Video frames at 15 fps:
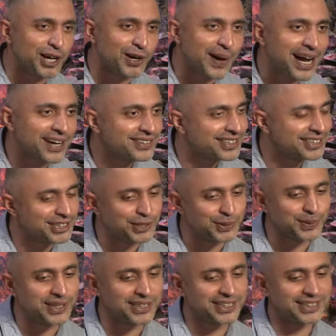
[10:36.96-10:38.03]
go out and you
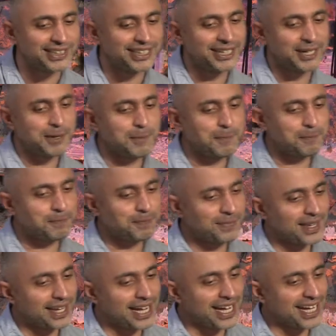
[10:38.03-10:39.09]
would
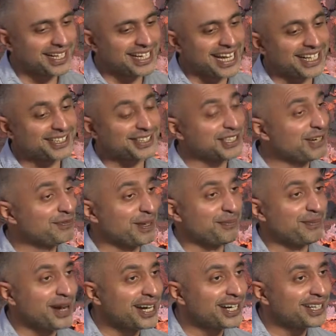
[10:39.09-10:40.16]
uh, get served a
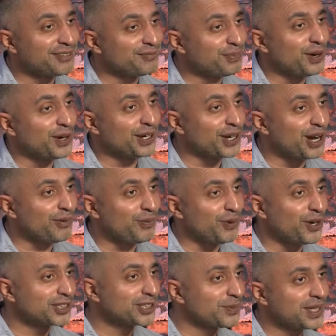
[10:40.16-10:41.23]
mug of boiling hot
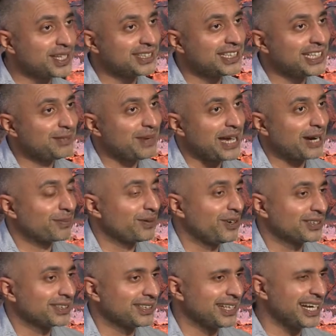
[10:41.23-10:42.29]
water with a tea bag
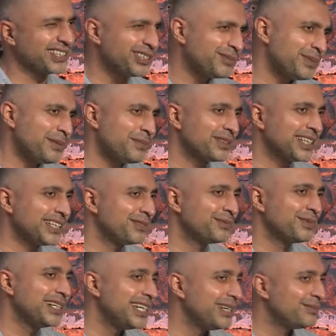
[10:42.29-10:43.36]
plonked in there. So people didn't
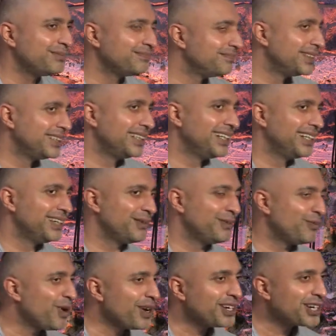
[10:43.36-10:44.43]
really
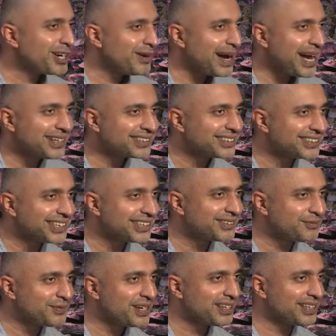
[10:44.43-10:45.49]
want to go out and didn't
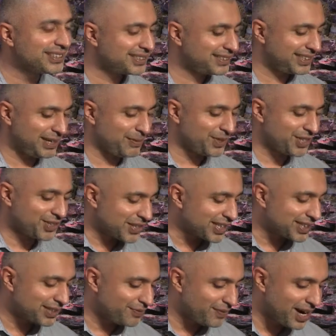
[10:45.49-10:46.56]
feel as it was
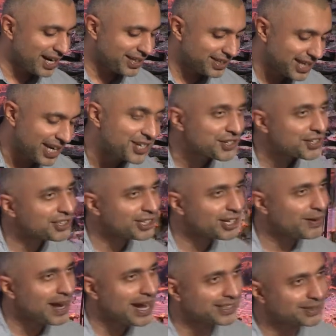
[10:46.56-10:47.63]
justified that they should
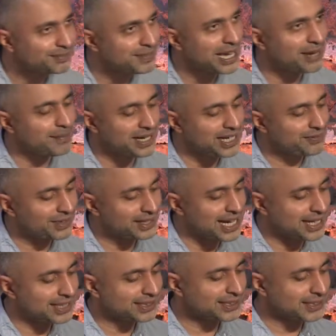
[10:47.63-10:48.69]
go out and pay money for
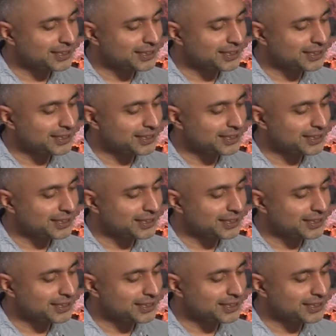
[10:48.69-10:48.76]
that.